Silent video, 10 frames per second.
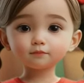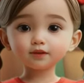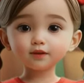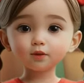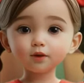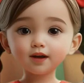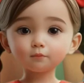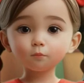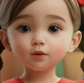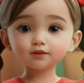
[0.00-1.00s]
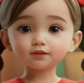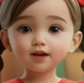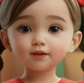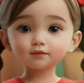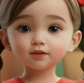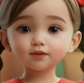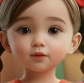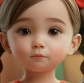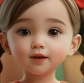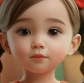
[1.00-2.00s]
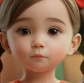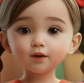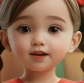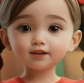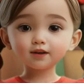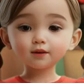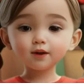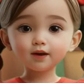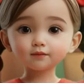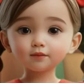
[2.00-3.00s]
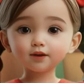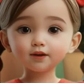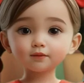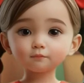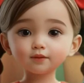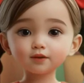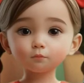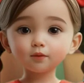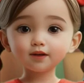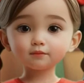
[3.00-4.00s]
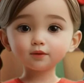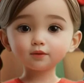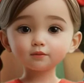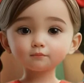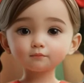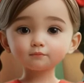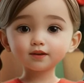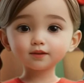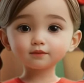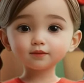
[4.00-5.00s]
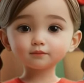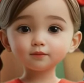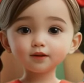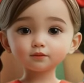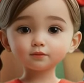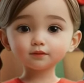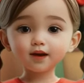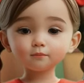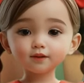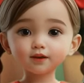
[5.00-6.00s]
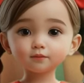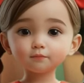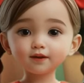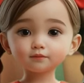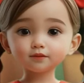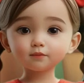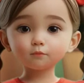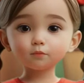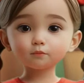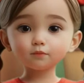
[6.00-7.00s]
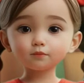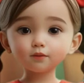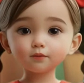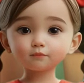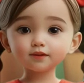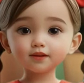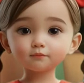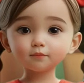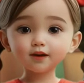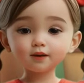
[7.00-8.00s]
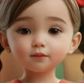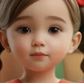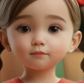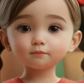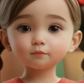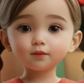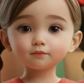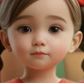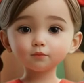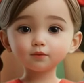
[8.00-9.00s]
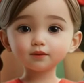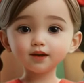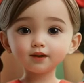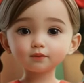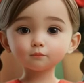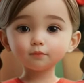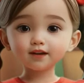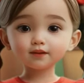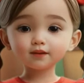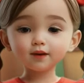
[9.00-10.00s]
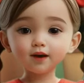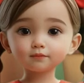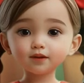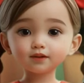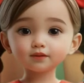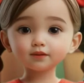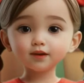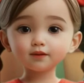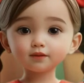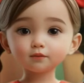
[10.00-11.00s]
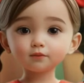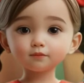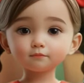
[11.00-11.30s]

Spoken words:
Today I want to talk to you about writing an essay on Big Grandma. It's a special topic about someone we love and admire. Let's learn how to write an essay together.